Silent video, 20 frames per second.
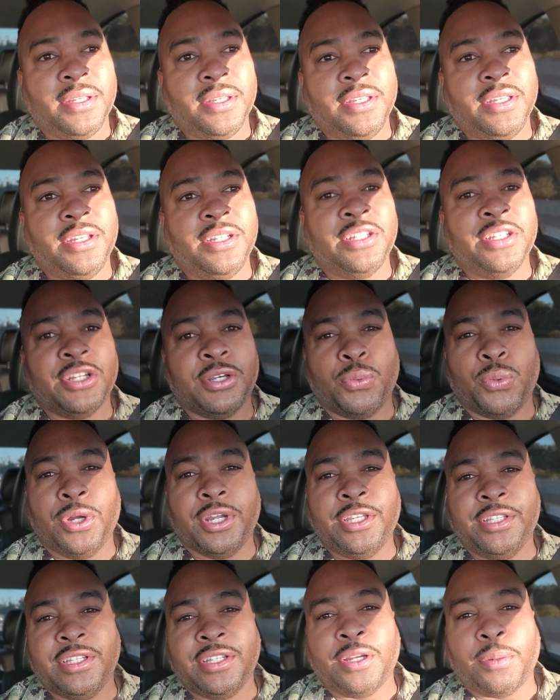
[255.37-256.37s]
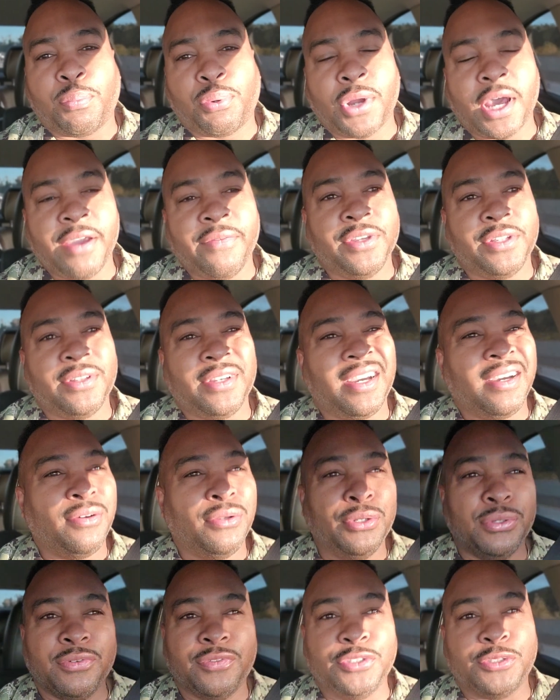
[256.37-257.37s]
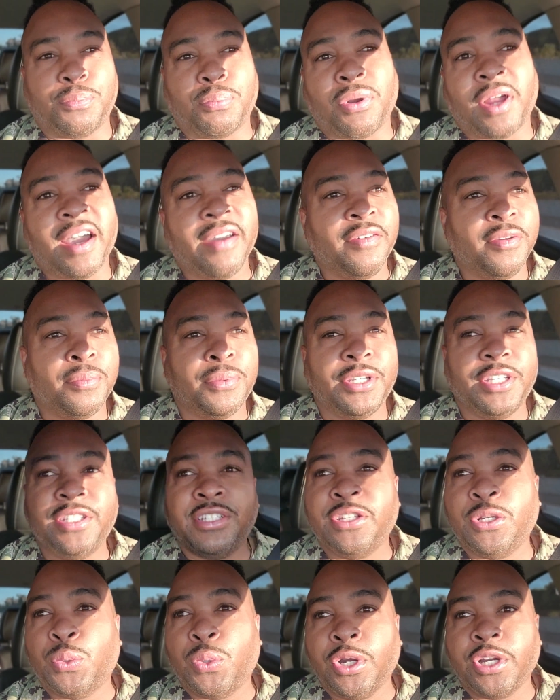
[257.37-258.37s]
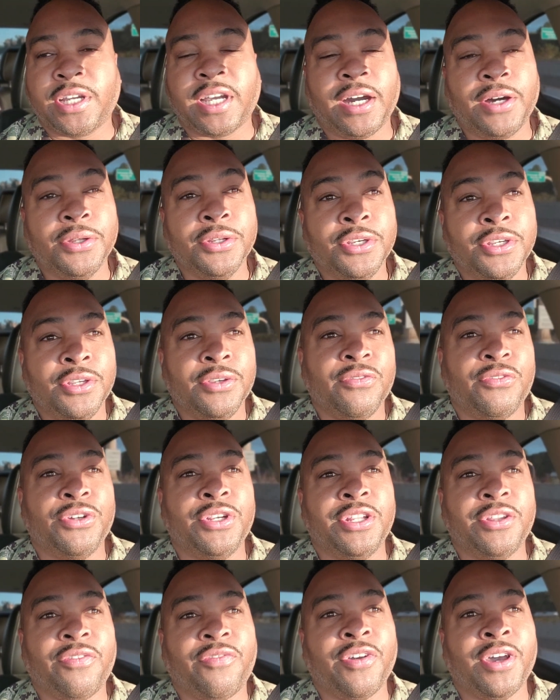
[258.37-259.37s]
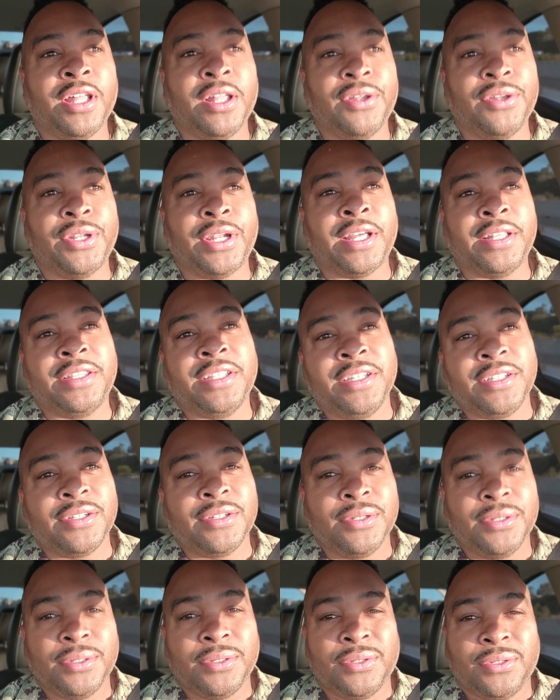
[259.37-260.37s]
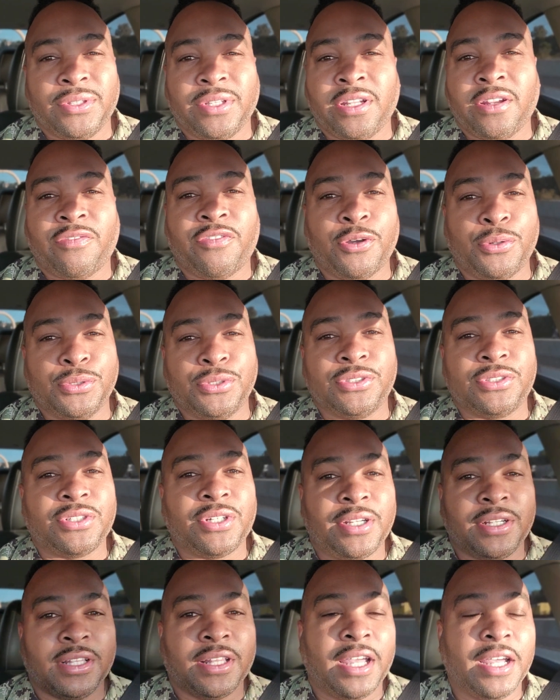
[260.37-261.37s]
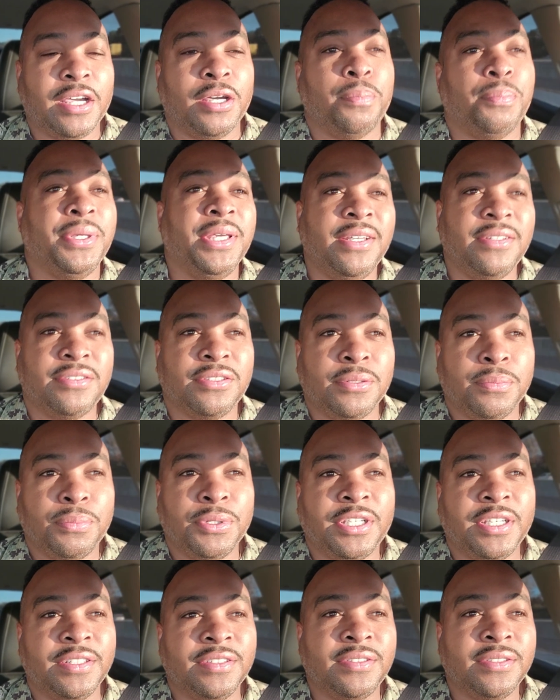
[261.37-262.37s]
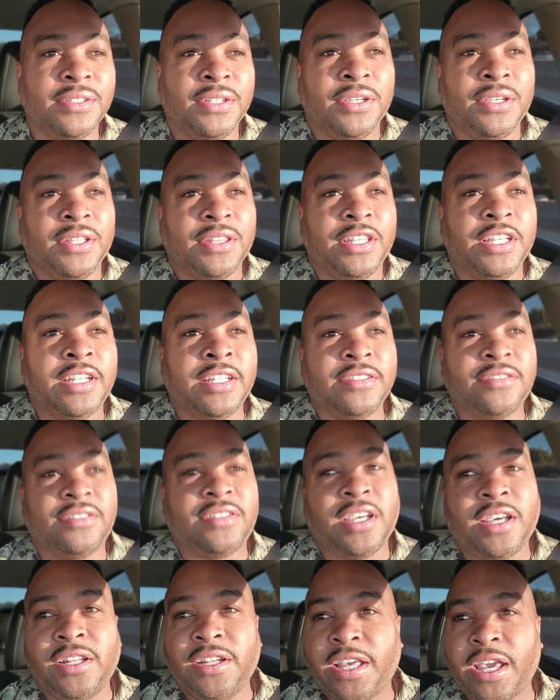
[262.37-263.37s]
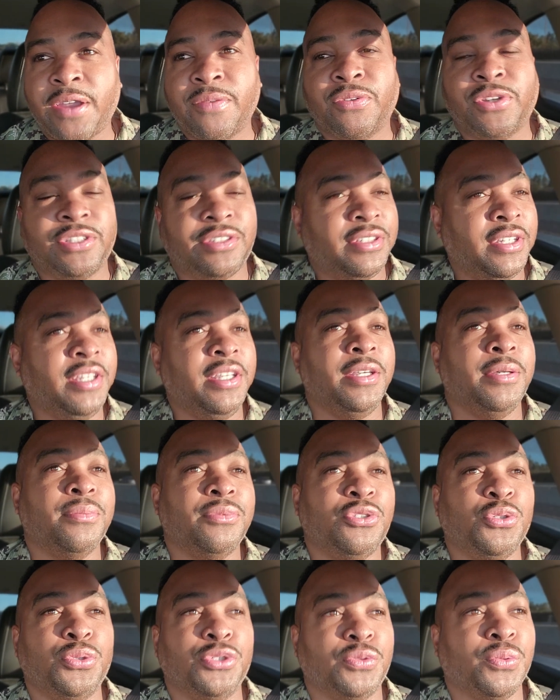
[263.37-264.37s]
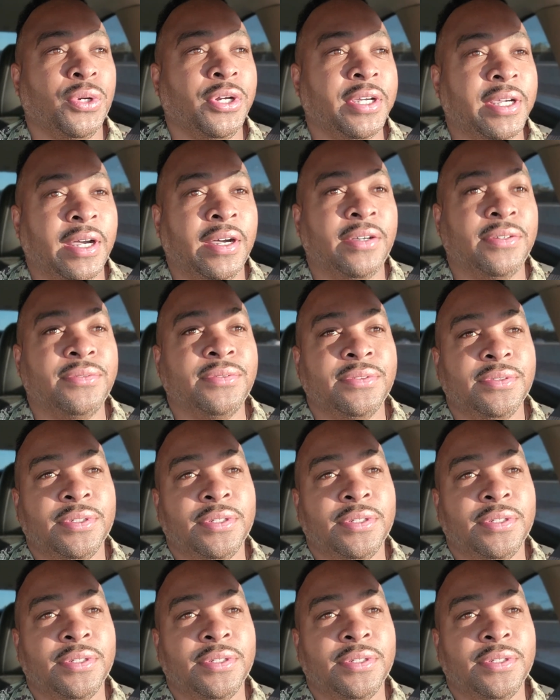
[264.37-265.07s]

he did a he did a private I don't know if it was private, but he did a workout with NFL, and I think NFL was just trying to like appease him because they didn't send every team to his workout